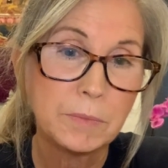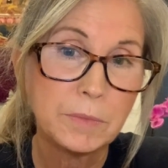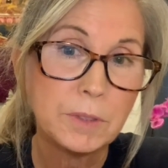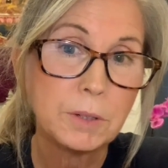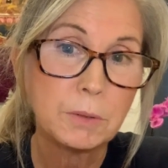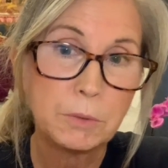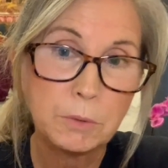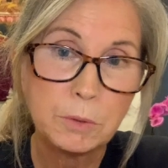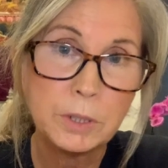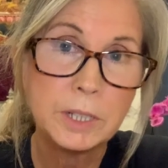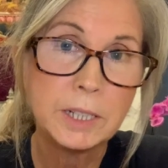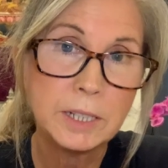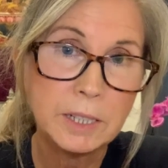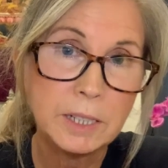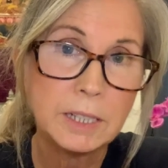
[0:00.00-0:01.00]
to
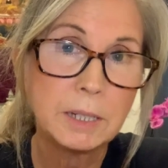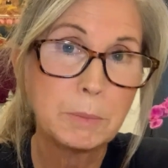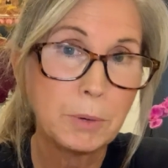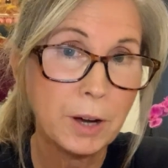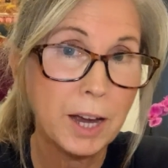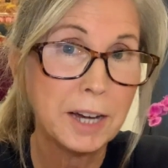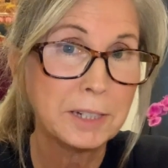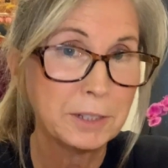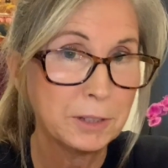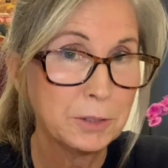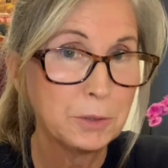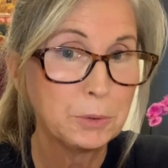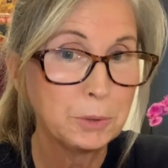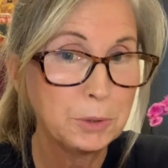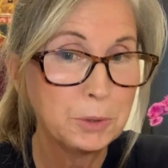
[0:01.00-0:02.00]
really practice
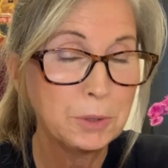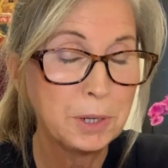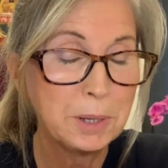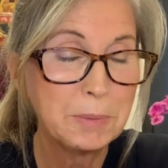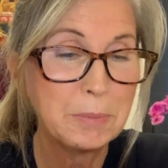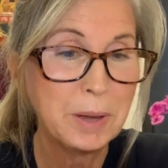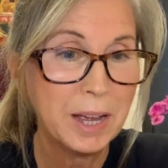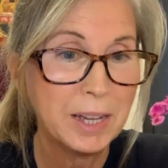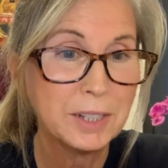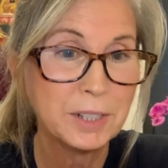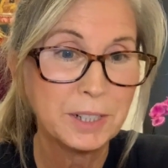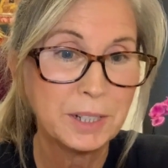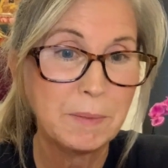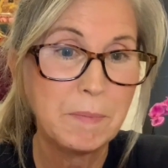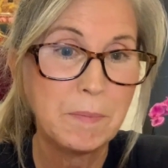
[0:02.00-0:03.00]
true
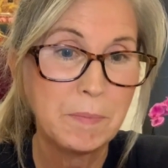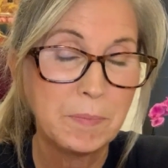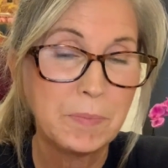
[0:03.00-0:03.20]
compassion,